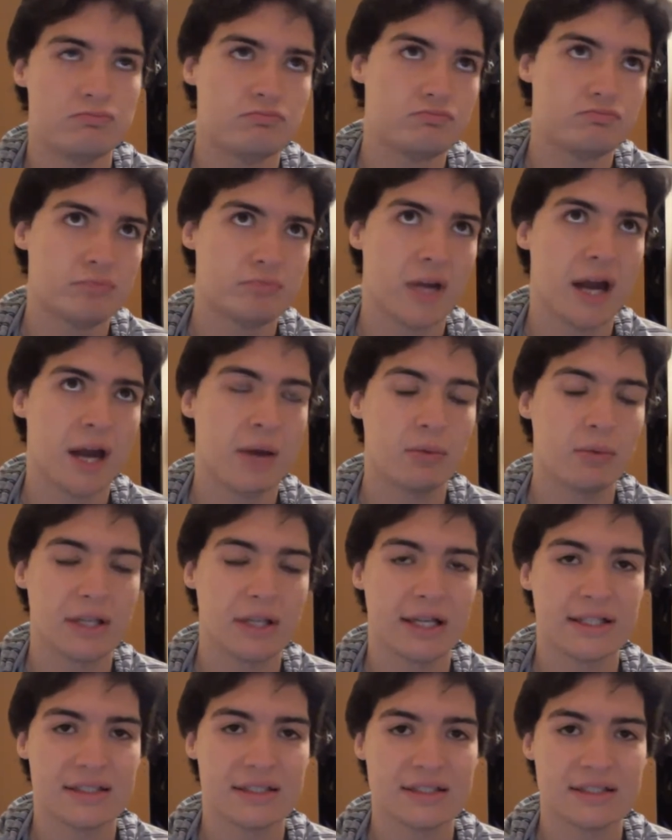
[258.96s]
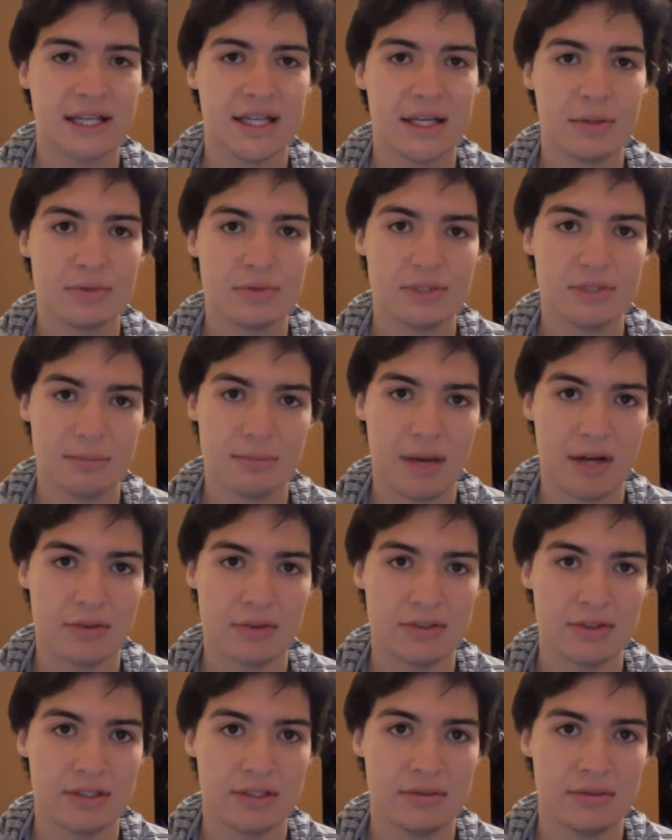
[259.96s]
I would like to say it was a
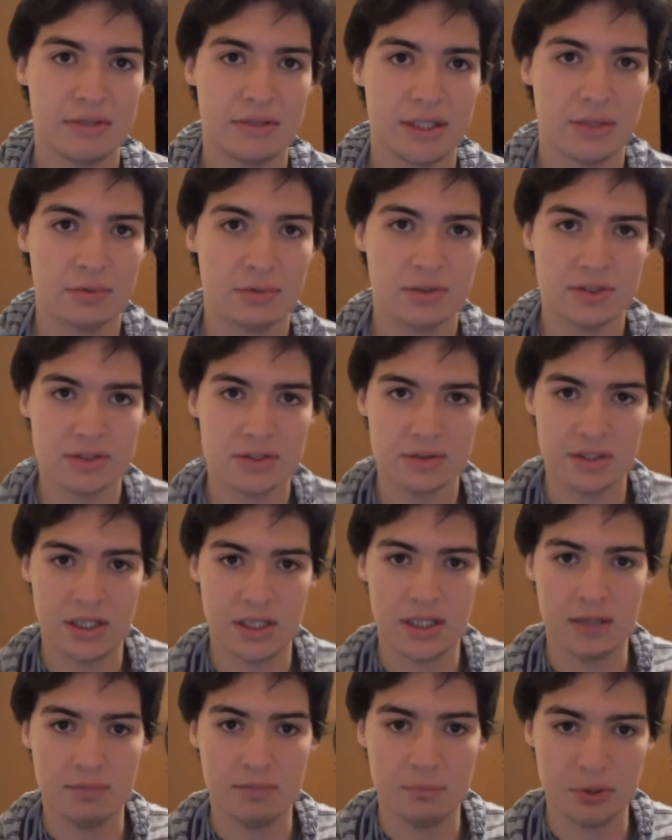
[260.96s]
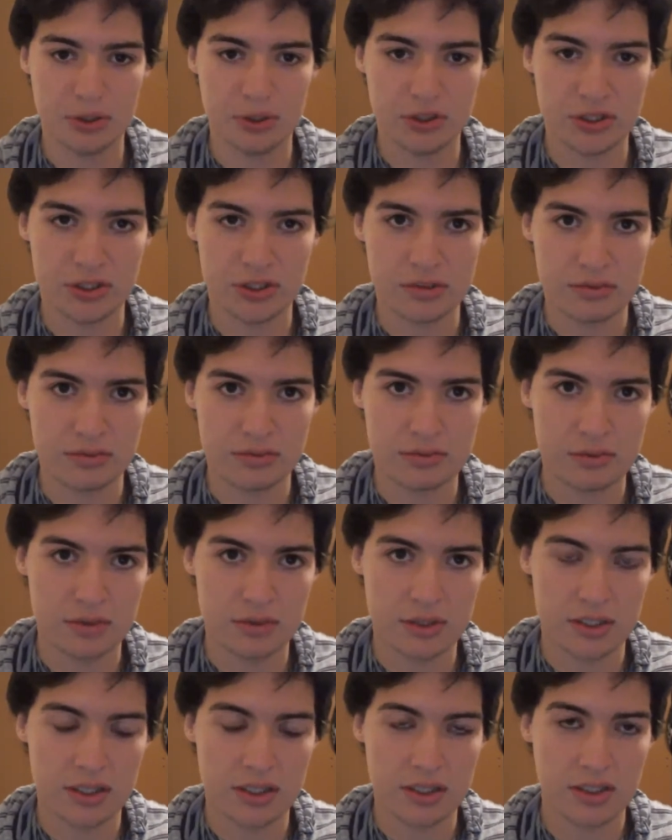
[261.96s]
mountain he was pushing.
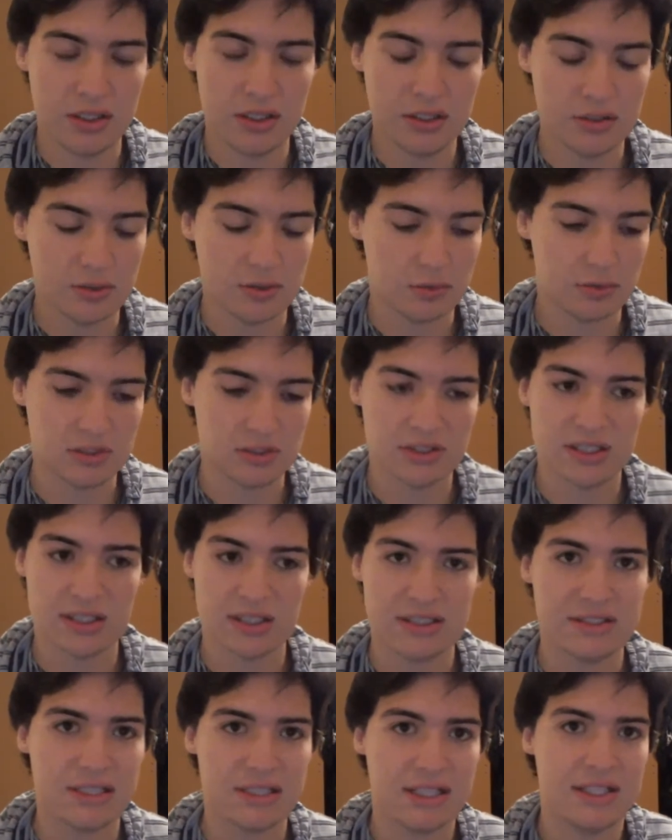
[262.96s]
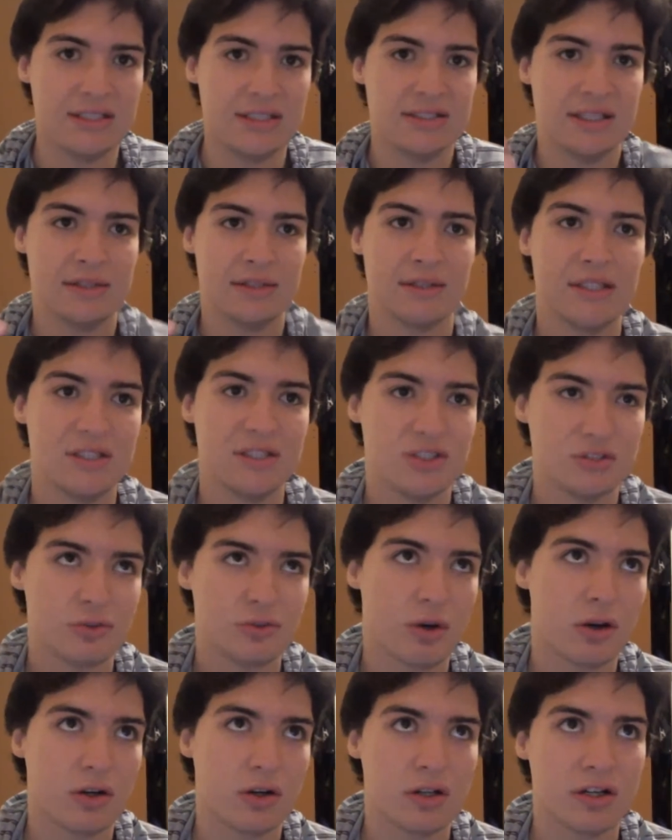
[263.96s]
So we're just going to say he's
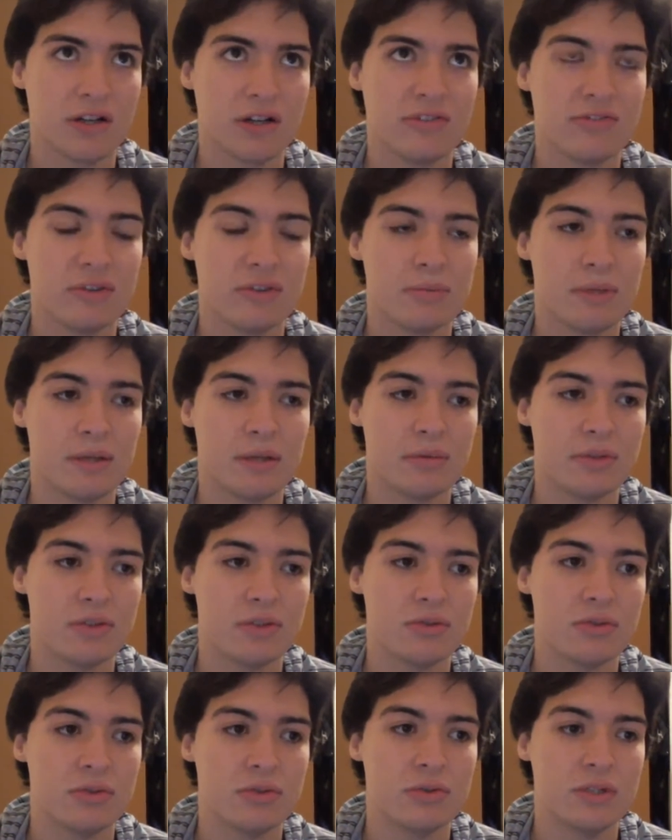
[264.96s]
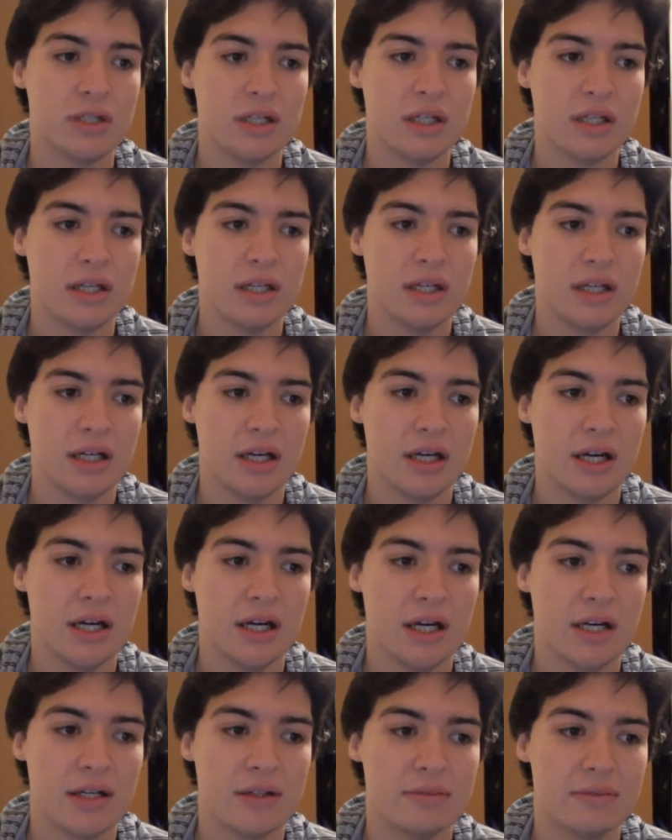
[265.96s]
strong enough to be able to,
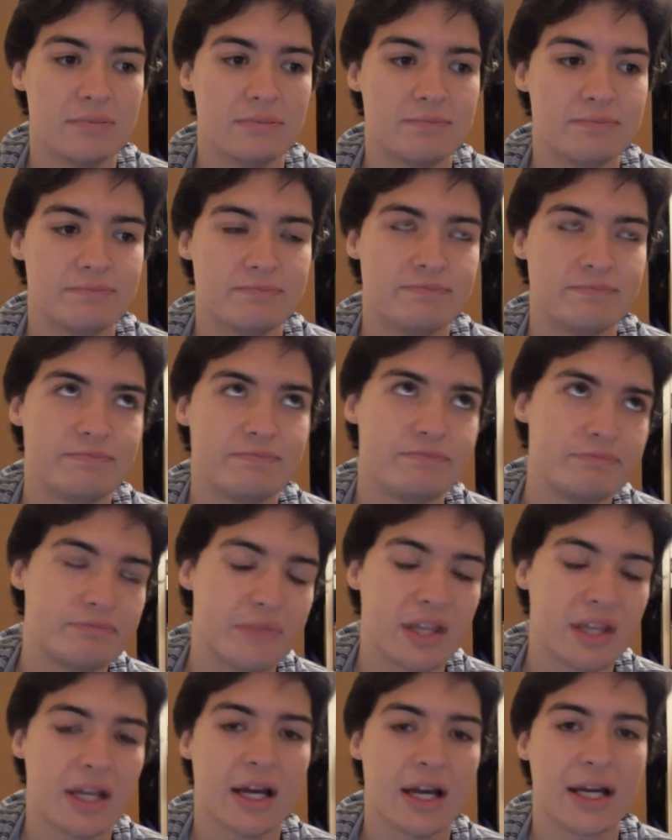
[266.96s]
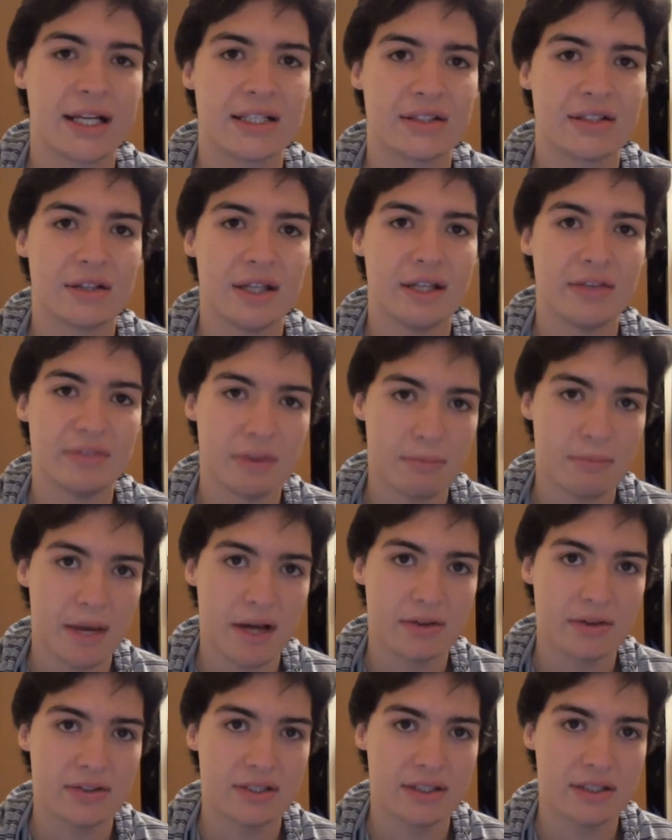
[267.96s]
um, I guess, lift a
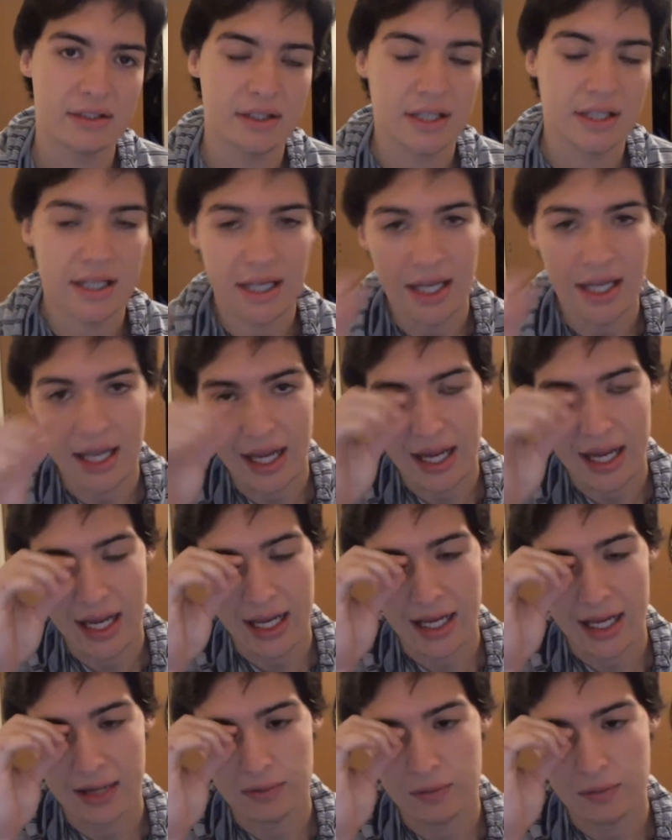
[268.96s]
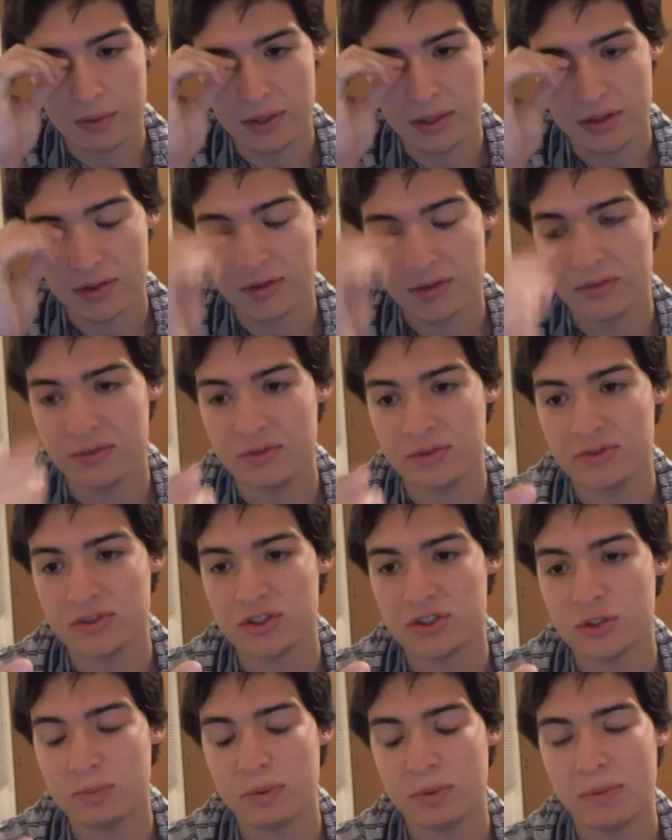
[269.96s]
mountain. And with
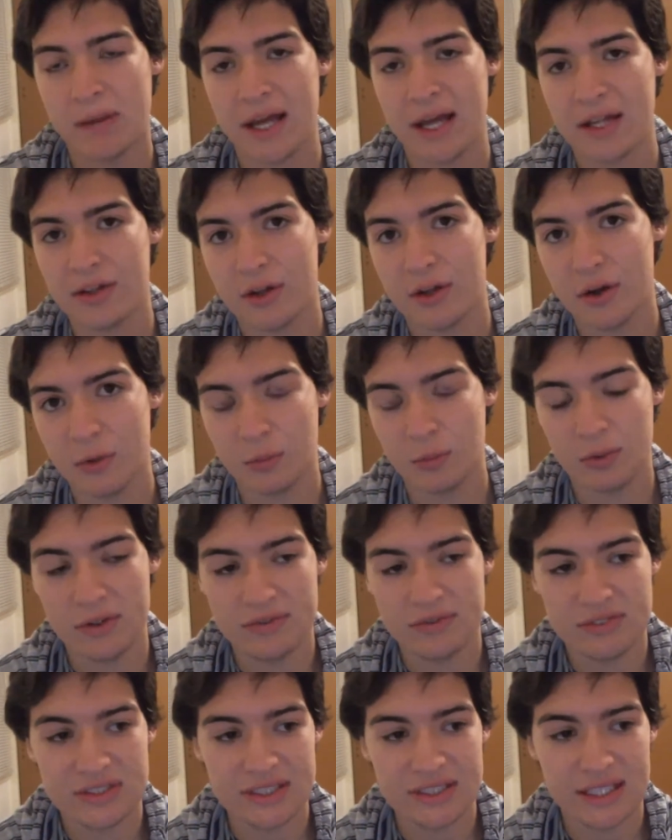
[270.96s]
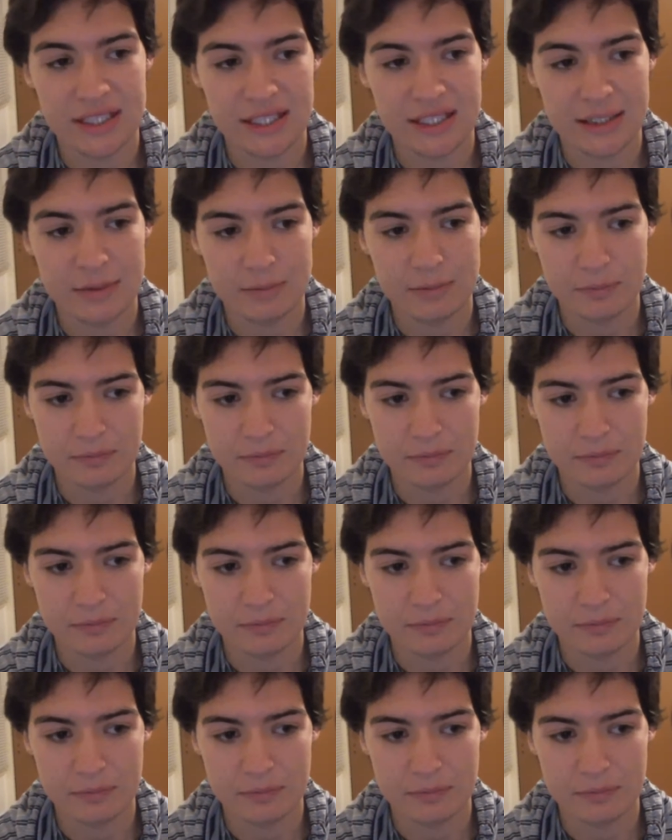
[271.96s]
Superman, though, we've seen